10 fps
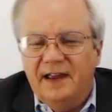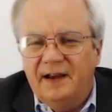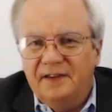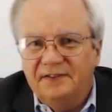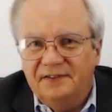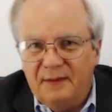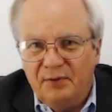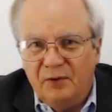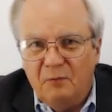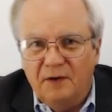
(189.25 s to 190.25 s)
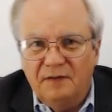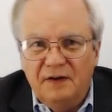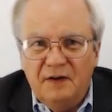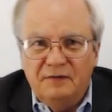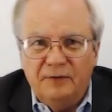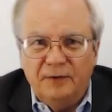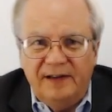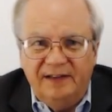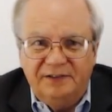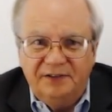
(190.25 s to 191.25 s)
and a separate one for
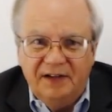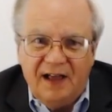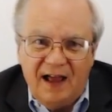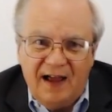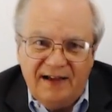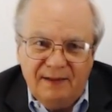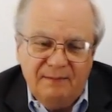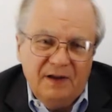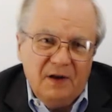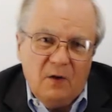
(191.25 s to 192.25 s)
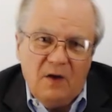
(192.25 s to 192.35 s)
each item